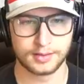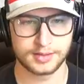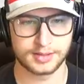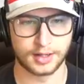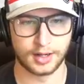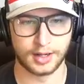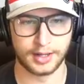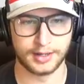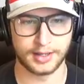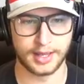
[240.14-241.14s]

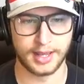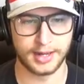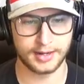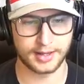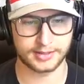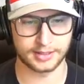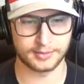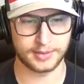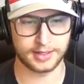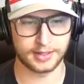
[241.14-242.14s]
Saw it in. That's going
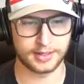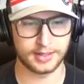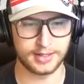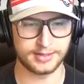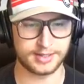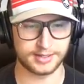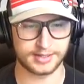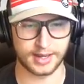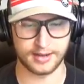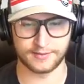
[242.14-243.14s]
to be an easy
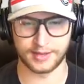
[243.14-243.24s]
save